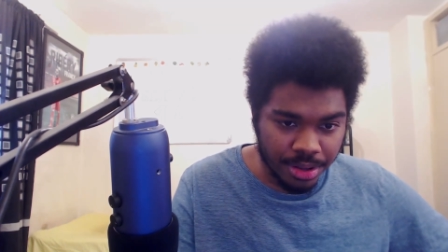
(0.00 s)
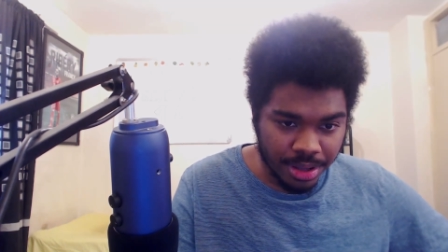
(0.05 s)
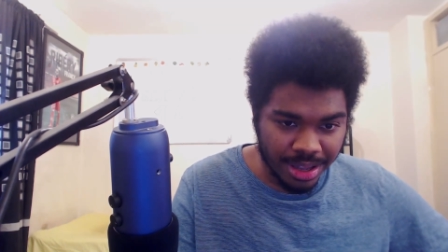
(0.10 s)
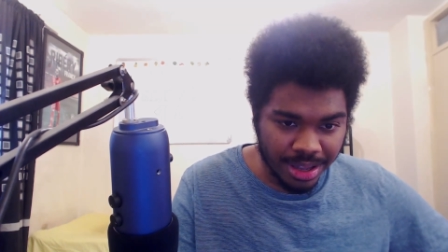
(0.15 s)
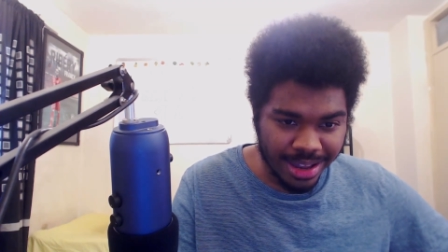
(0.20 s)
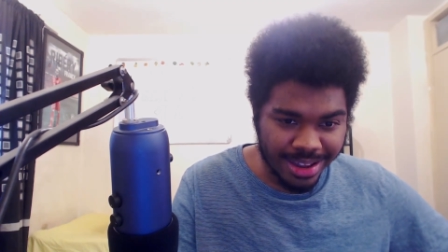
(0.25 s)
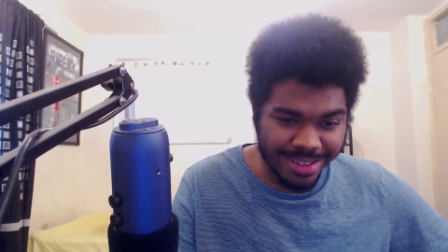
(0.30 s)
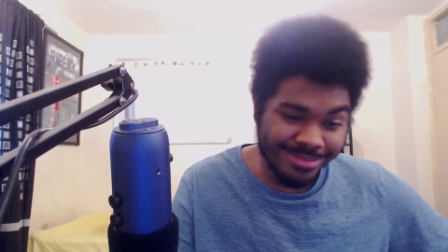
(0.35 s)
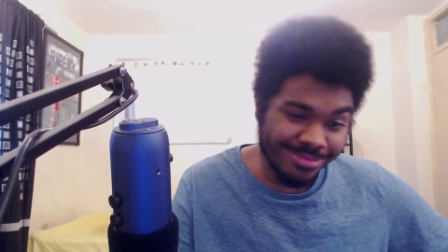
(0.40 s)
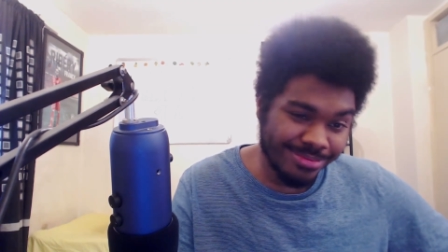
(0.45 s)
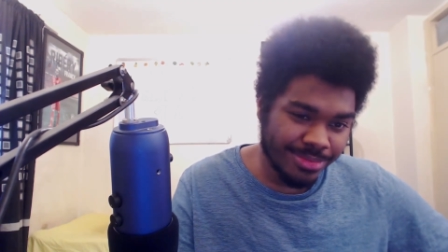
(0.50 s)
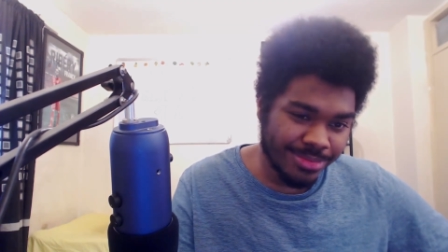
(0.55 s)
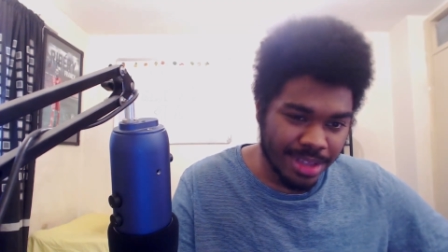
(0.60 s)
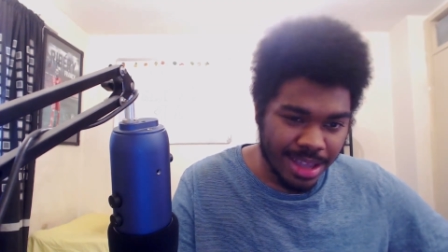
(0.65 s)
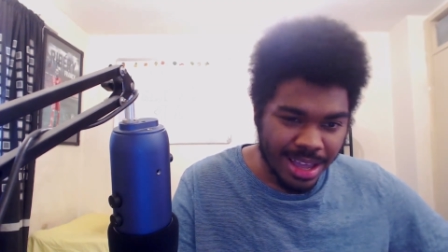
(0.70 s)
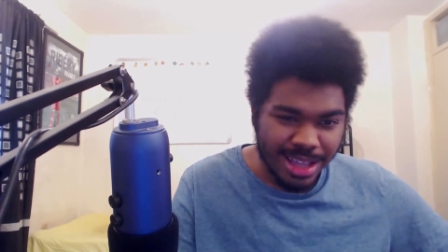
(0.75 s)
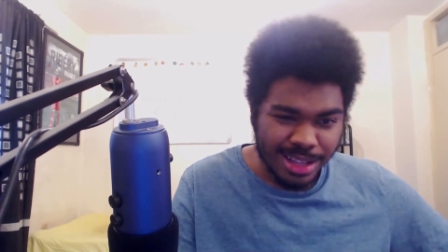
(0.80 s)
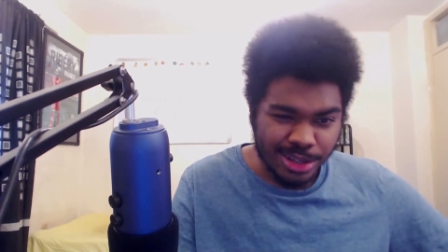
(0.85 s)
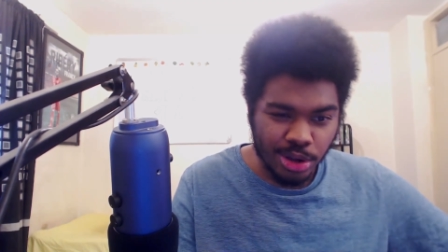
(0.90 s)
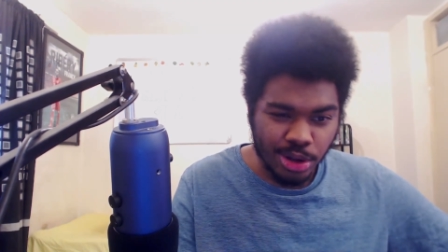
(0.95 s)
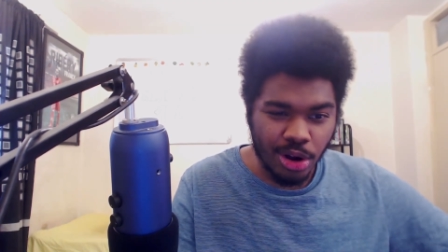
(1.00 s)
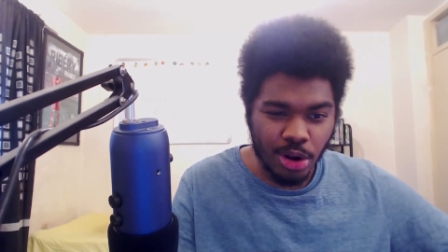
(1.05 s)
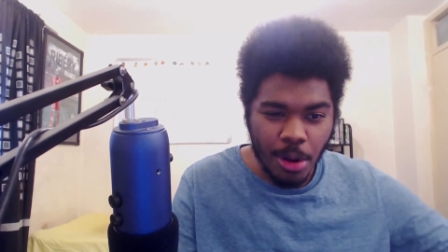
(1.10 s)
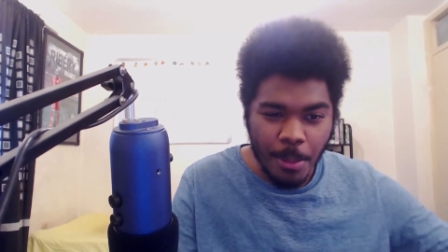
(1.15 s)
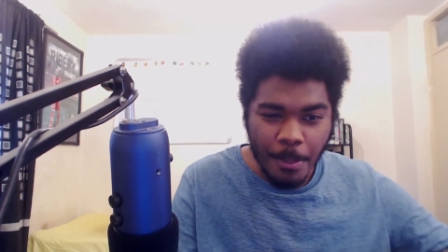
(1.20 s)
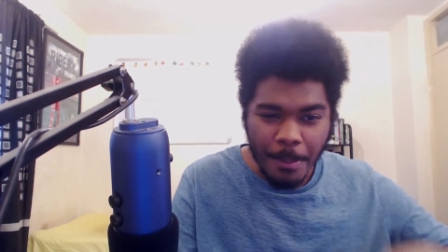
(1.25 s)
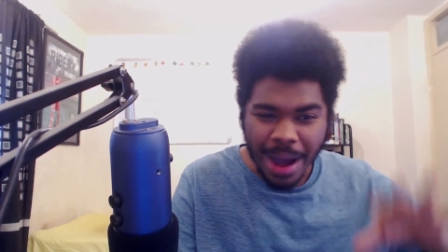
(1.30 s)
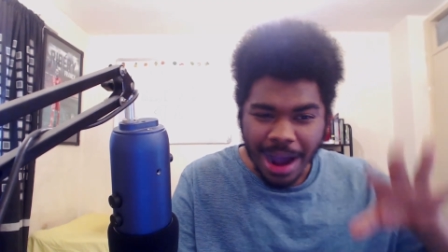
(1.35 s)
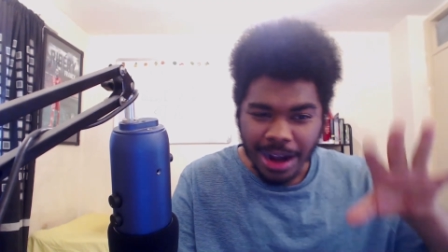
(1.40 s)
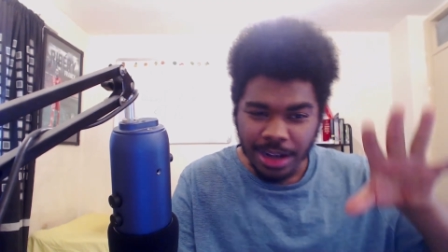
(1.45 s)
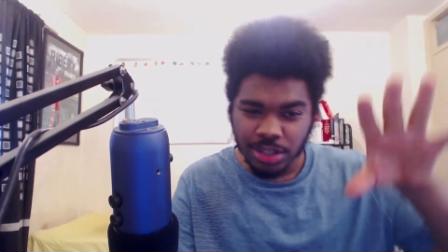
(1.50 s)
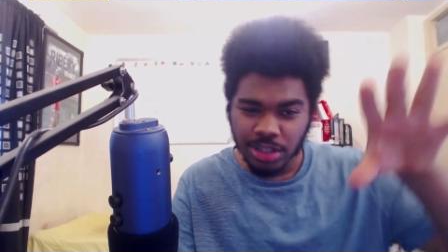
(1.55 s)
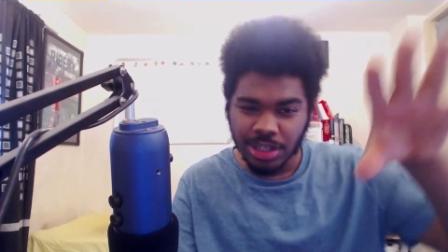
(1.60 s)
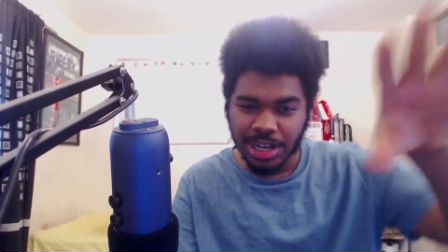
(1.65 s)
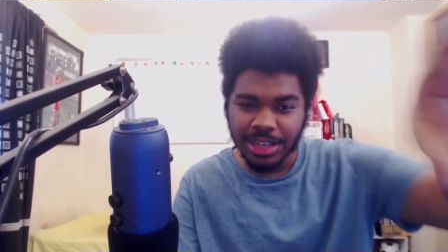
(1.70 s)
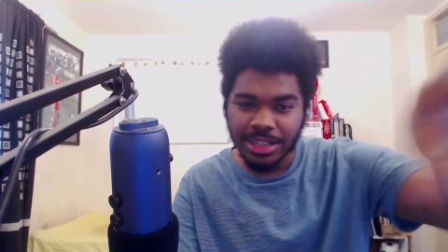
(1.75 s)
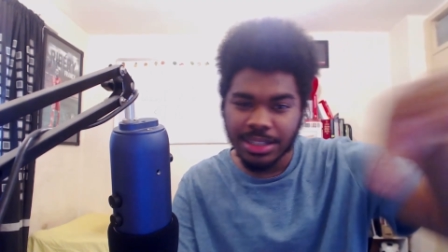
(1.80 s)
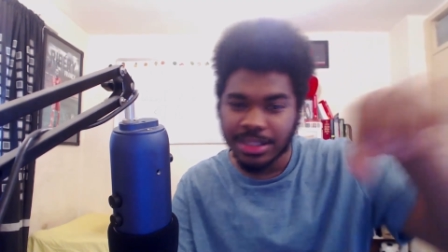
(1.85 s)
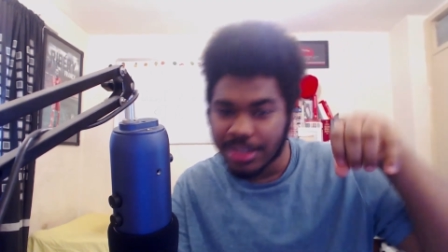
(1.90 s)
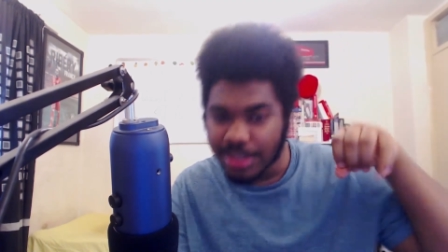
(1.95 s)
Um, it's gonna come back to
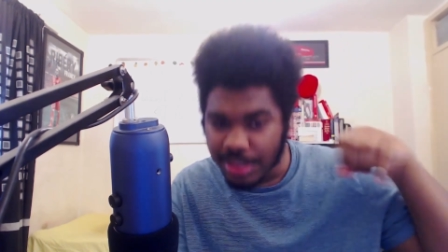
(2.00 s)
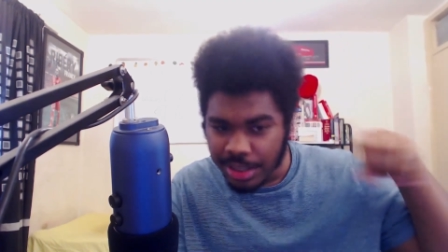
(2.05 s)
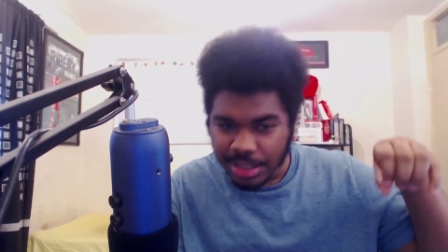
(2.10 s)
like